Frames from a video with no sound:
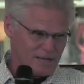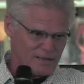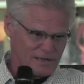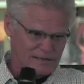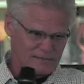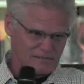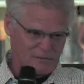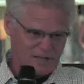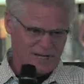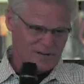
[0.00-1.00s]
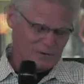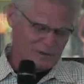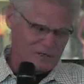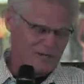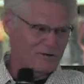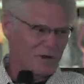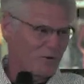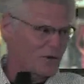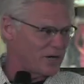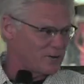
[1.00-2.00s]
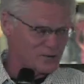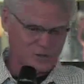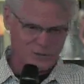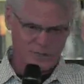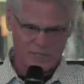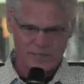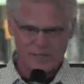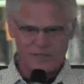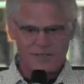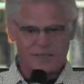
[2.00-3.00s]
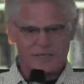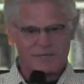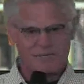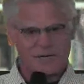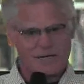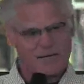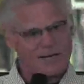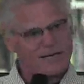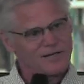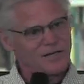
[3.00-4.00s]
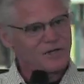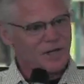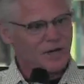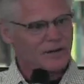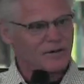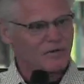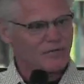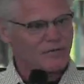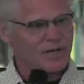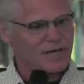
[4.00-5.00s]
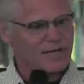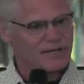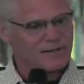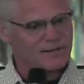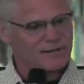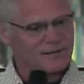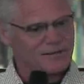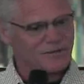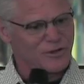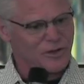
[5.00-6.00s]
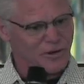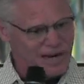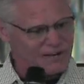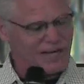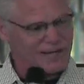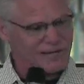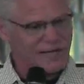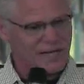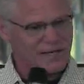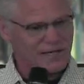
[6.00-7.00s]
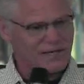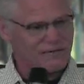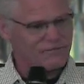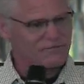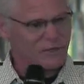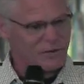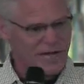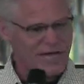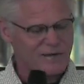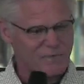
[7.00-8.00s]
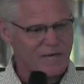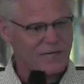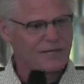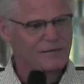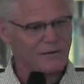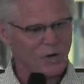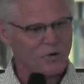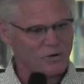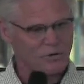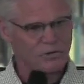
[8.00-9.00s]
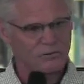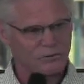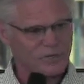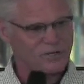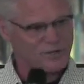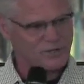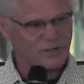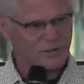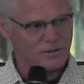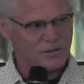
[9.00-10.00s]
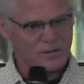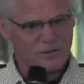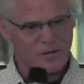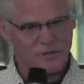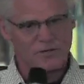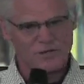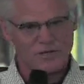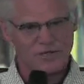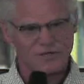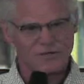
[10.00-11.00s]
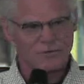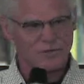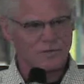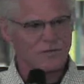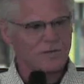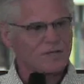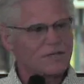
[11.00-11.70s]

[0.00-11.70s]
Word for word: I think then I really didn't know what I was doing, but I did know that you know I liked the idea of you know handmade, local, regional. All those things were